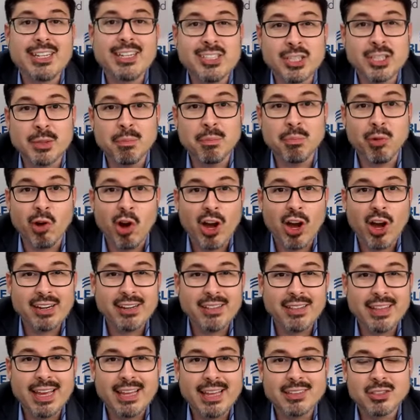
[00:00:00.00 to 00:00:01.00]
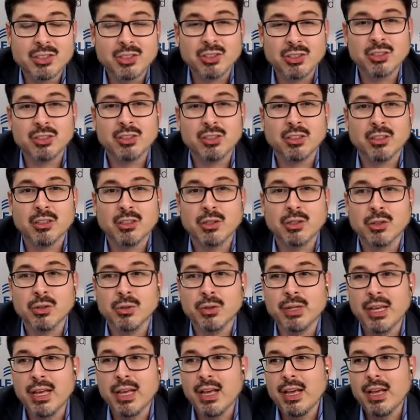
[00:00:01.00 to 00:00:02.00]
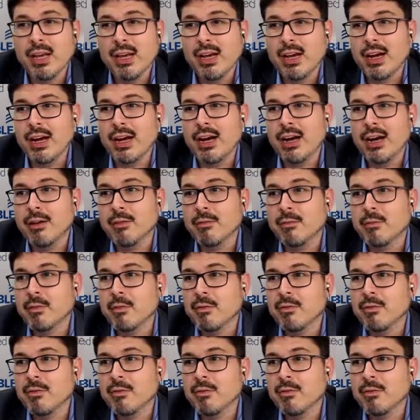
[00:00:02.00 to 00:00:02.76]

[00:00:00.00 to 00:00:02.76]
actually broaden that to include uh,